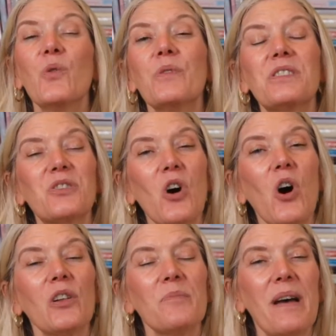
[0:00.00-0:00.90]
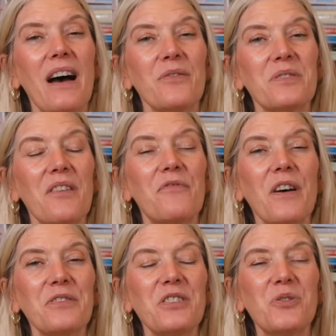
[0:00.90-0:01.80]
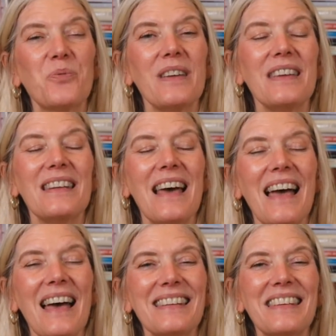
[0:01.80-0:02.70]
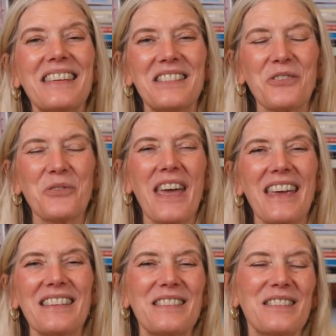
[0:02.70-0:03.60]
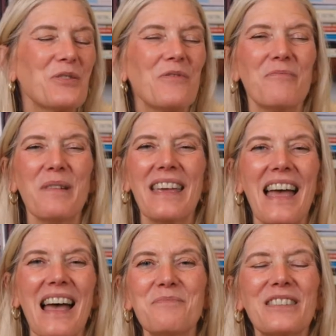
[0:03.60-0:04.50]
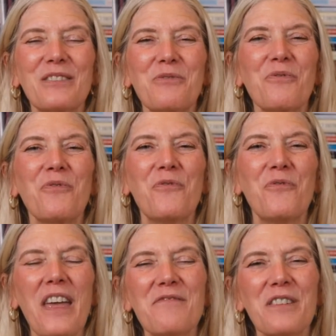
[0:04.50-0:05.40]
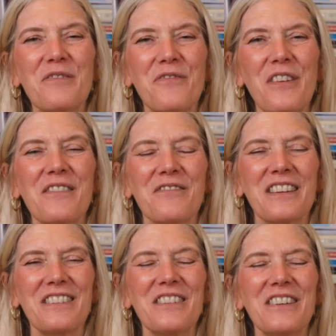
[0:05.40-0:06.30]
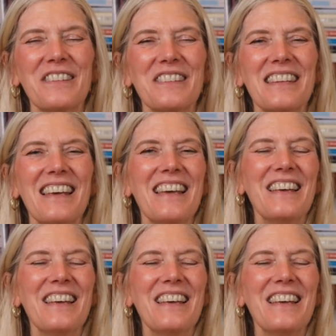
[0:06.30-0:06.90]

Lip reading: which is all about felted tweed and kid silk haze, 2 of my absolute favorite yarns.